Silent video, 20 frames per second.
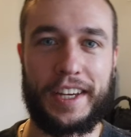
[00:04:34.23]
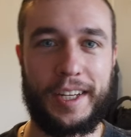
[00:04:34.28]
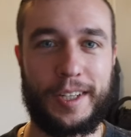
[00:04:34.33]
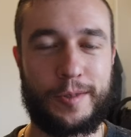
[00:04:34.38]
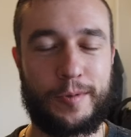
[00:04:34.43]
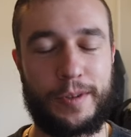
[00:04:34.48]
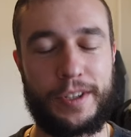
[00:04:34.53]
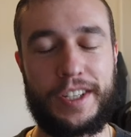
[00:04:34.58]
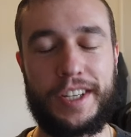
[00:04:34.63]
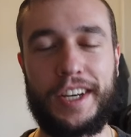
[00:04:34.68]

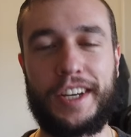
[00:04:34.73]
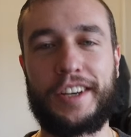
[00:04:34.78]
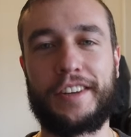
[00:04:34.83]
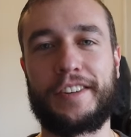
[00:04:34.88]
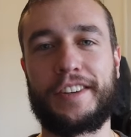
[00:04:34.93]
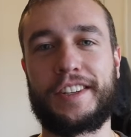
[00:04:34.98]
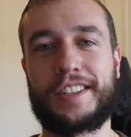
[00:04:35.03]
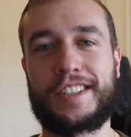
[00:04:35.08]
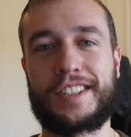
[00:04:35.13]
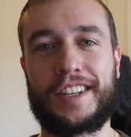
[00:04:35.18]
It's
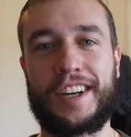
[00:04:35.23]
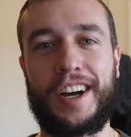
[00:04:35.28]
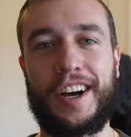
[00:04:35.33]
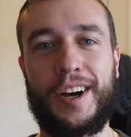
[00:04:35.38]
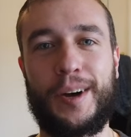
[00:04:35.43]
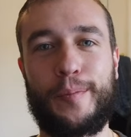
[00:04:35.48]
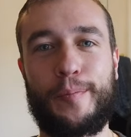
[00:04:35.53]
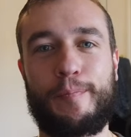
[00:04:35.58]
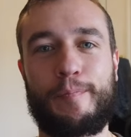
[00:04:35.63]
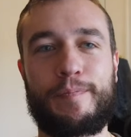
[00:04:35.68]
ridiculous.
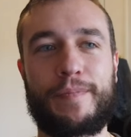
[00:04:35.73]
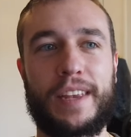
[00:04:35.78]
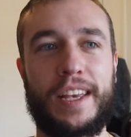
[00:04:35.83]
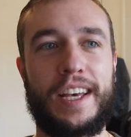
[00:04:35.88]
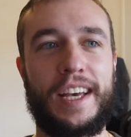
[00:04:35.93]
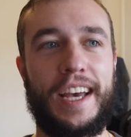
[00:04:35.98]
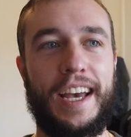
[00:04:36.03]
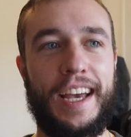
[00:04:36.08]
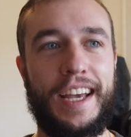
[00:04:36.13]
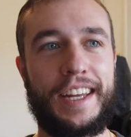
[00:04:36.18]

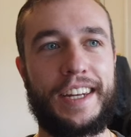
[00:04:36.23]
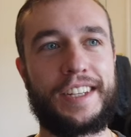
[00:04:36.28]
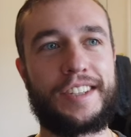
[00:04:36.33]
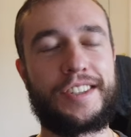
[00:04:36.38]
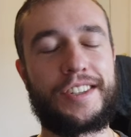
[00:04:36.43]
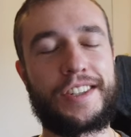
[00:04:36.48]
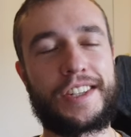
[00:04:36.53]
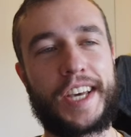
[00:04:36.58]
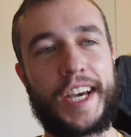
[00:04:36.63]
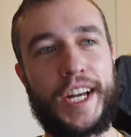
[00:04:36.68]
And it's
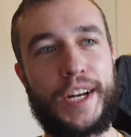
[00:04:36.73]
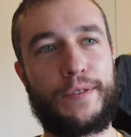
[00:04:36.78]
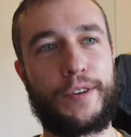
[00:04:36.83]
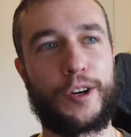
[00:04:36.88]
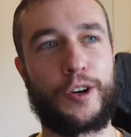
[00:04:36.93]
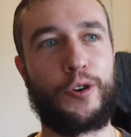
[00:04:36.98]
just kind of a